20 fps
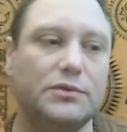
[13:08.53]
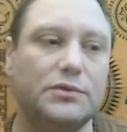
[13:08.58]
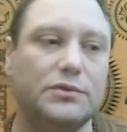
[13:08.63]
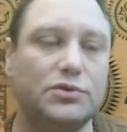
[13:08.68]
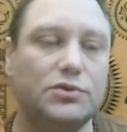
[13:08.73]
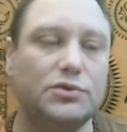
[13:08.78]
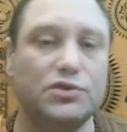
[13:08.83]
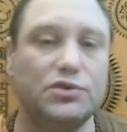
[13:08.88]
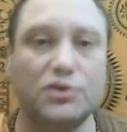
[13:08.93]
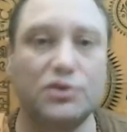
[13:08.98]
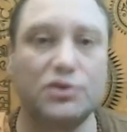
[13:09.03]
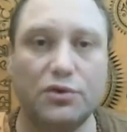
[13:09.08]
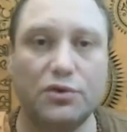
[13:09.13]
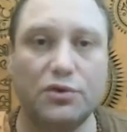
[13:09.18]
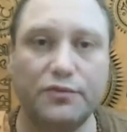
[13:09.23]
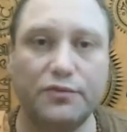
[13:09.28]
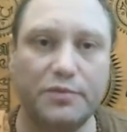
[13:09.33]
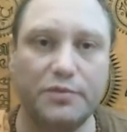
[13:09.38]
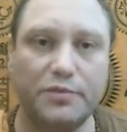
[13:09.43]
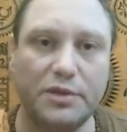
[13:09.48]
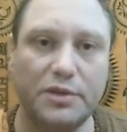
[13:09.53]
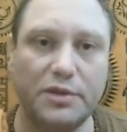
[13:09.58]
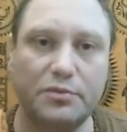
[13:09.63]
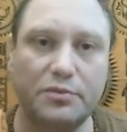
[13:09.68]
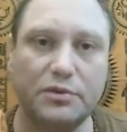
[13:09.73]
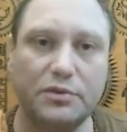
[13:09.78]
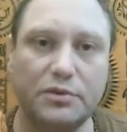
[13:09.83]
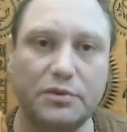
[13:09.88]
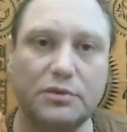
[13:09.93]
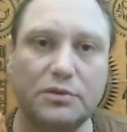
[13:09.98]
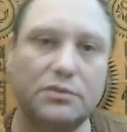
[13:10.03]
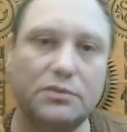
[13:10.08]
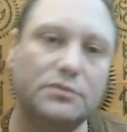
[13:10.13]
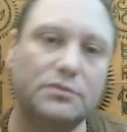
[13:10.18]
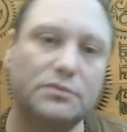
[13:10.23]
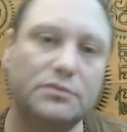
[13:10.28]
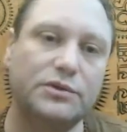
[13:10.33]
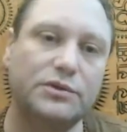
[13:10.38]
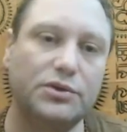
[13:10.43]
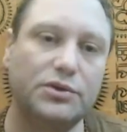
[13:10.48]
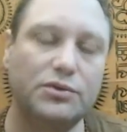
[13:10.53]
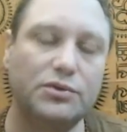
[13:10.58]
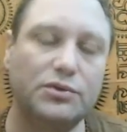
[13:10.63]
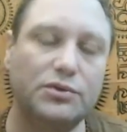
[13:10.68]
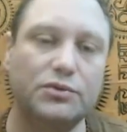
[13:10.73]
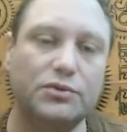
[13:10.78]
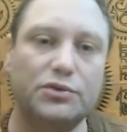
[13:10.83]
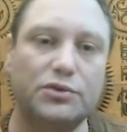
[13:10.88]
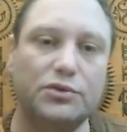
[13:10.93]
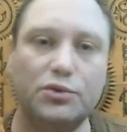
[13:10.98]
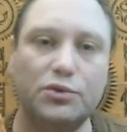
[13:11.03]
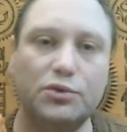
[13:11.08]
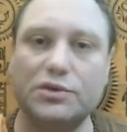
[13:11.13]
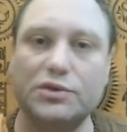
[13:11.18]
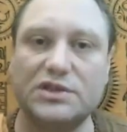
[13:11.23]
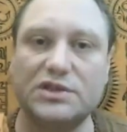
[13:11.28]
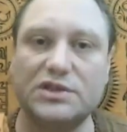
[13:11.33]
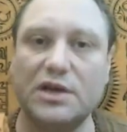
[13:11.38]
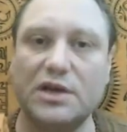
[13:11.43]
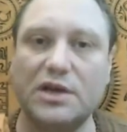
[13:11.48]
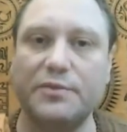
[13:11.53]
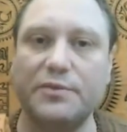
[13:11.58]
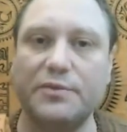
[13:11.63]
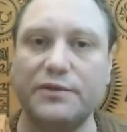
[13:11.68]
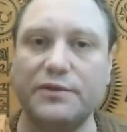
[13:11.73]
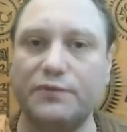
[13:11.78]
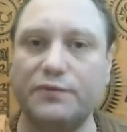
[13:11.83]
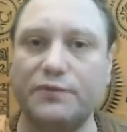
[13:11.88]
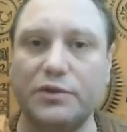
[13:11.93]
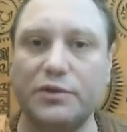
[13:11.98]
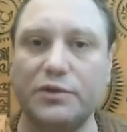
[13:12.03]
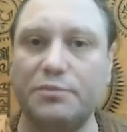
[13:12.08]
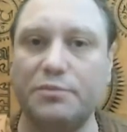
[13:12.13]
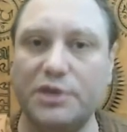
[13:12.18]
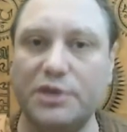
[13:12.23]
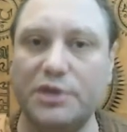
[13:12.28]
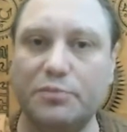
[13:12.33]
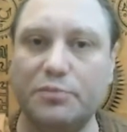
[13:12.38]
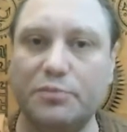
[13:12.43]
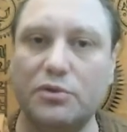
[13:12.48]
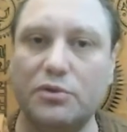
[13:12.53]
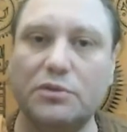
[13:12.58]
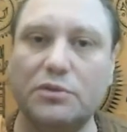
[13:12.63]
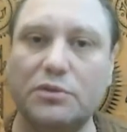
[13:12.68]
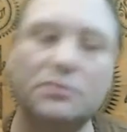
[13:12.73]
you serve people, you're doing something for the people